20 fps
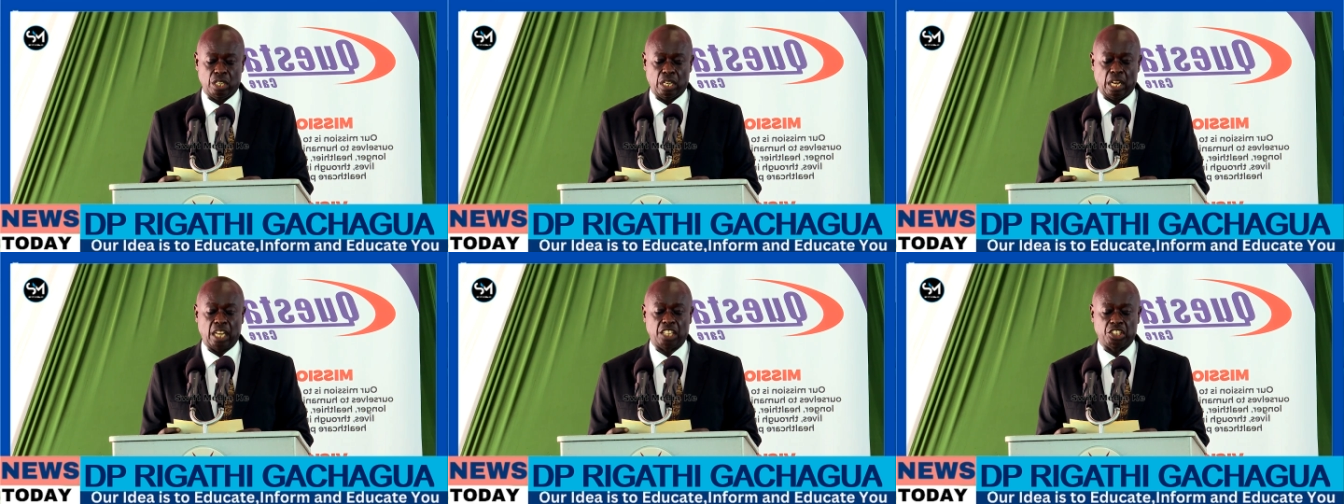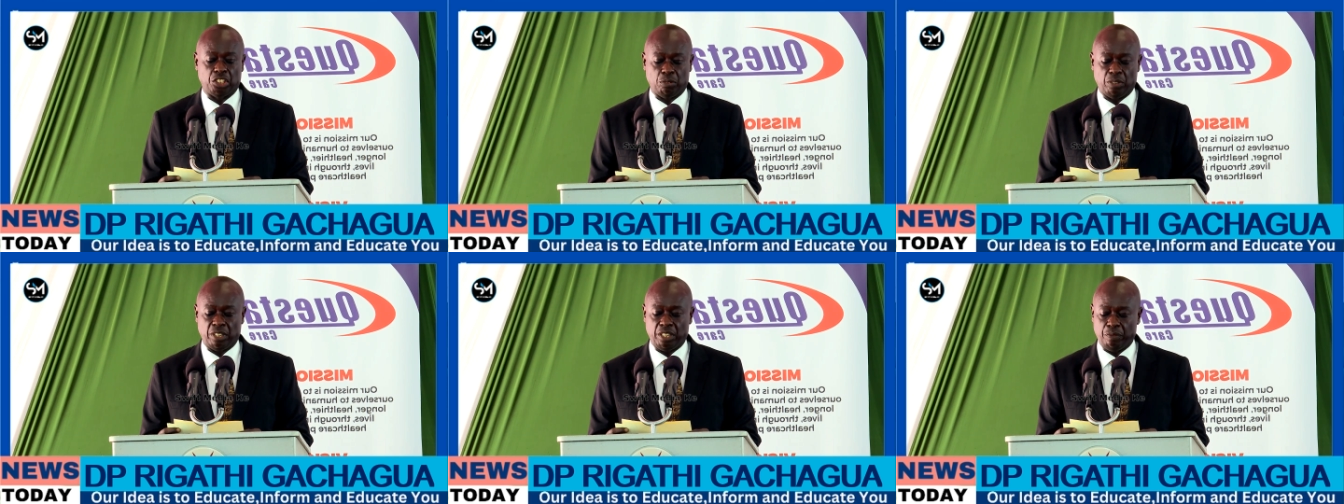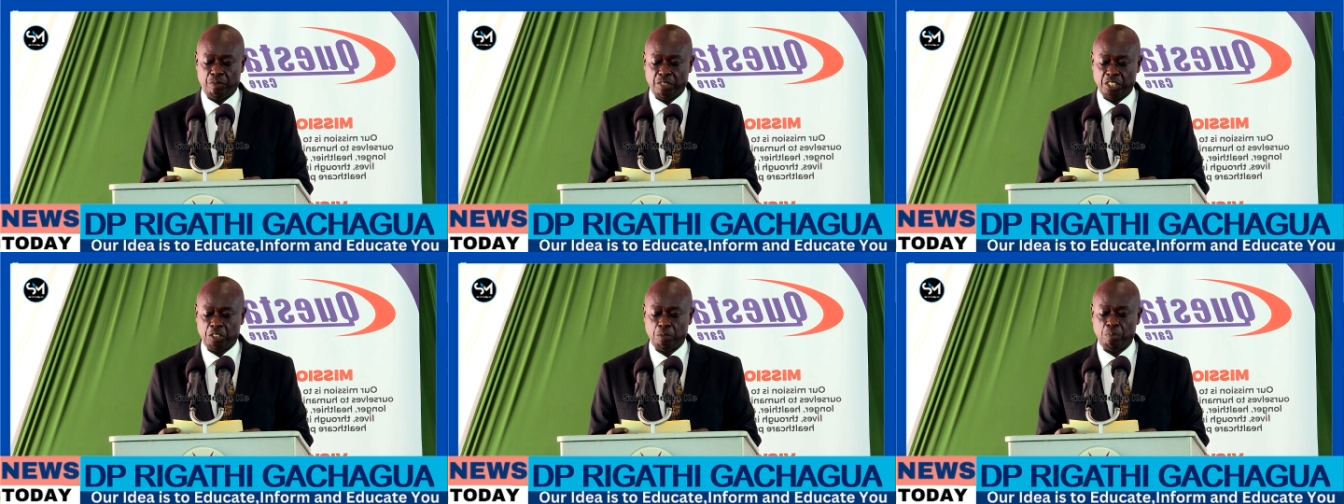as your
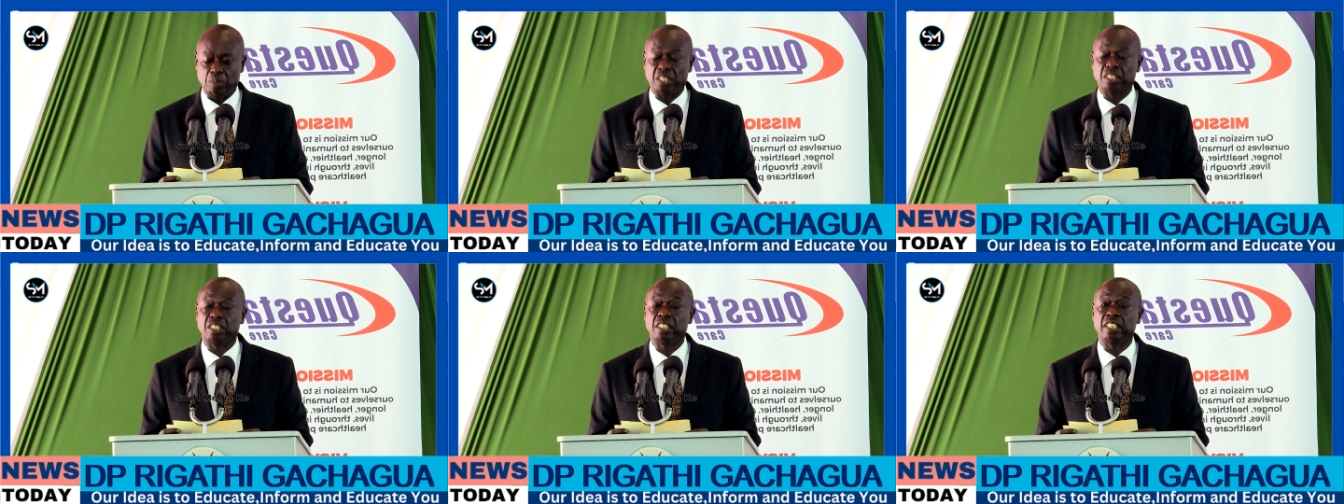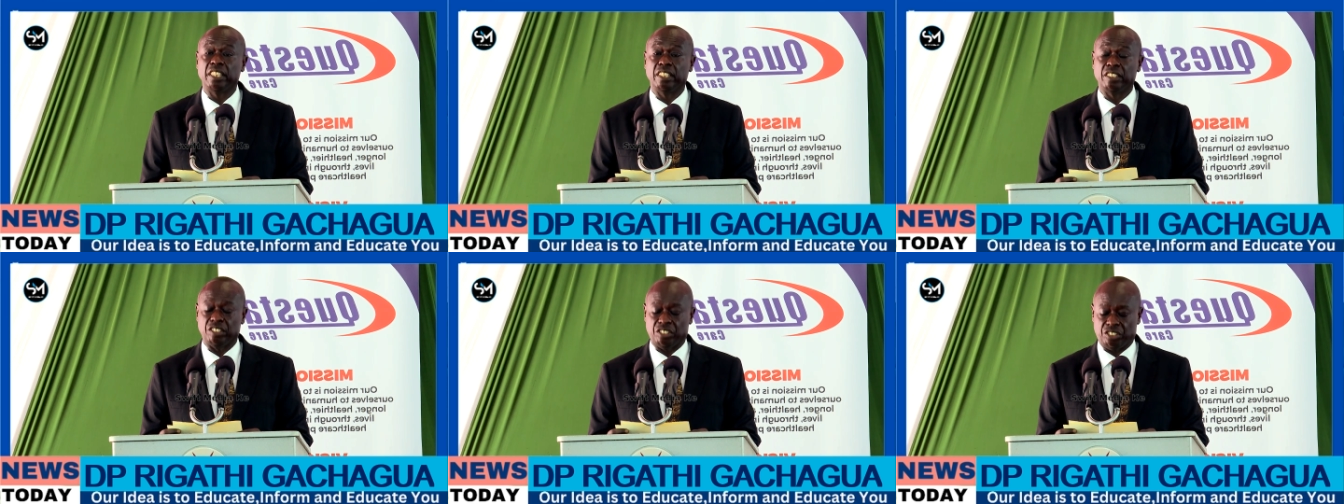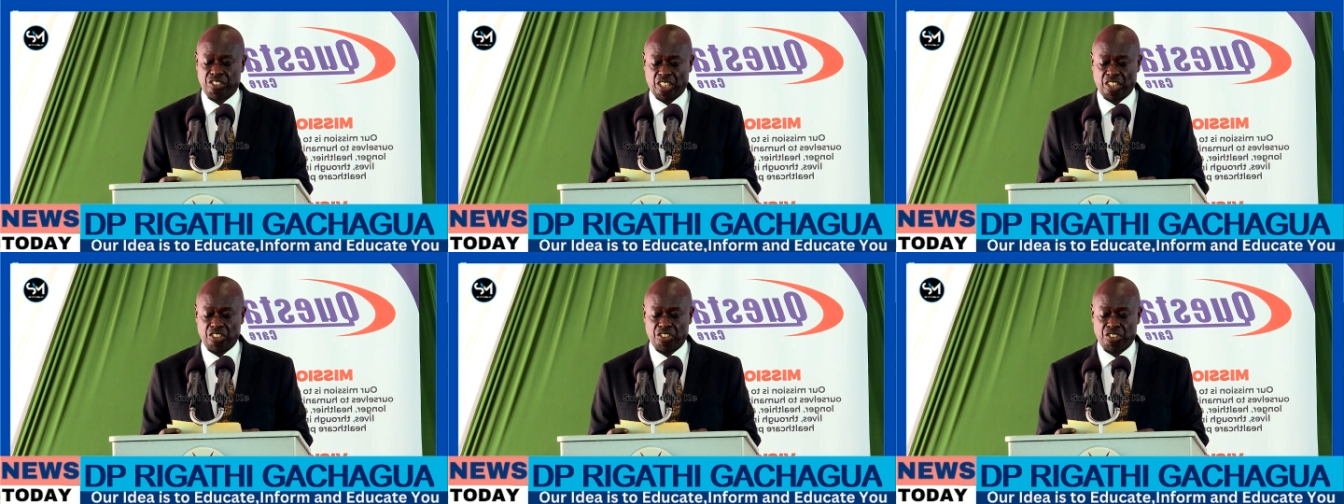investment in
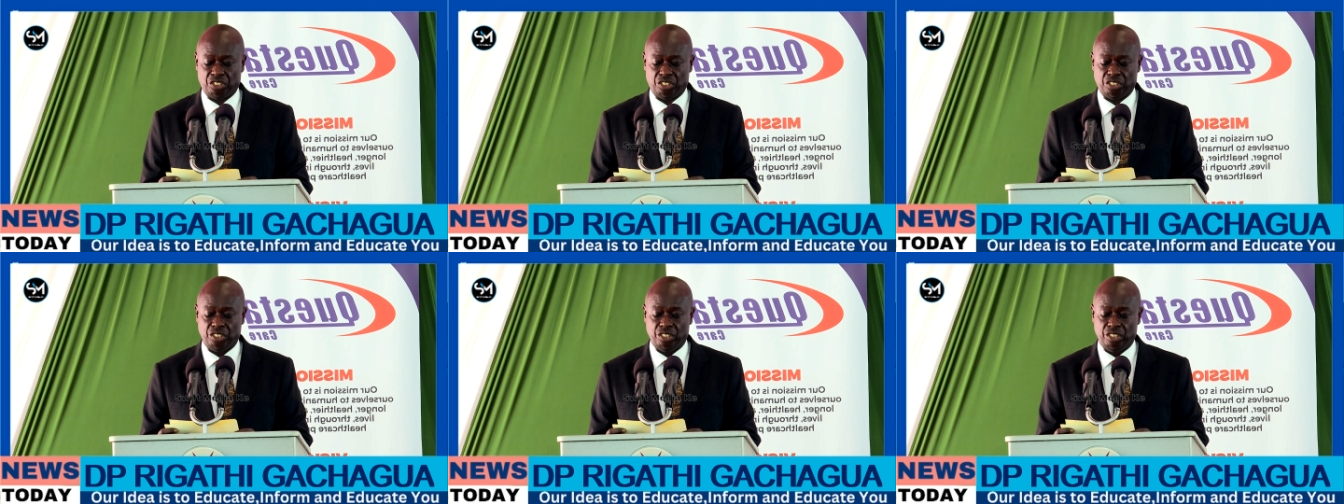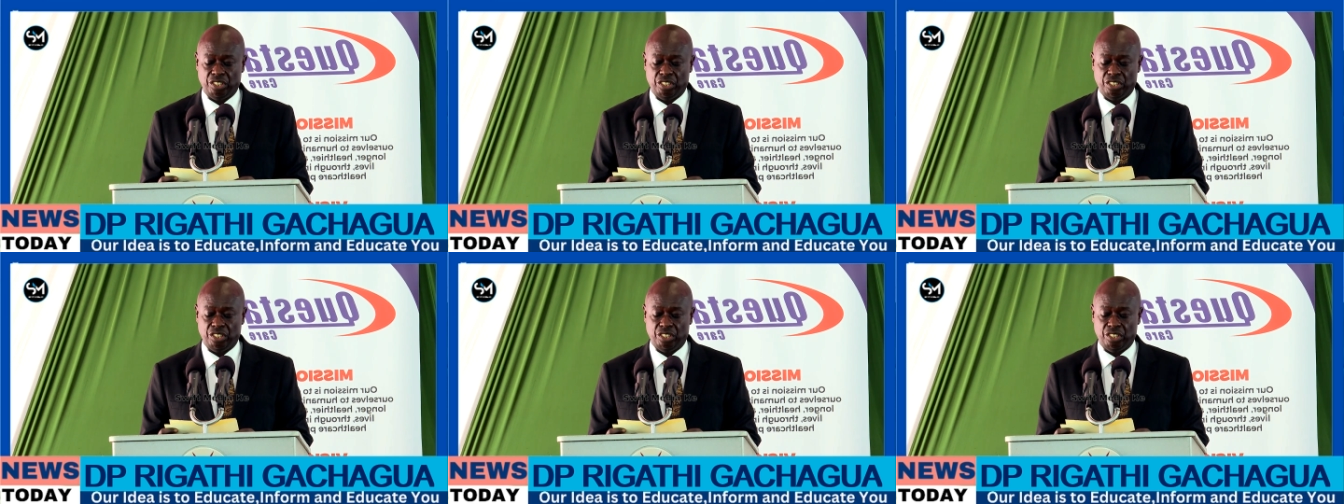research.